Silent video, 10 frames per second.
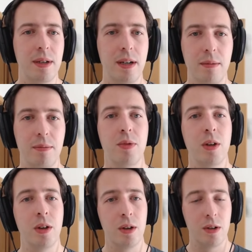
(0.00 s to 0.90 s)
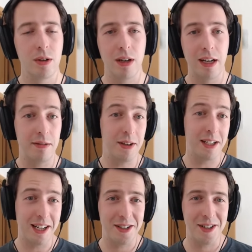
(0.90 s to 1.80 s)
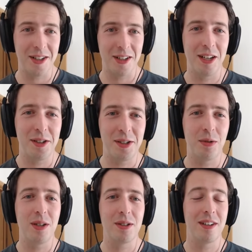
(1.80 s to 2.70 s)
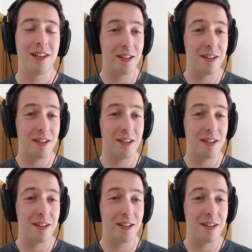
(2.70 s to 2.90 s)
Um, and I think that is that is the reason.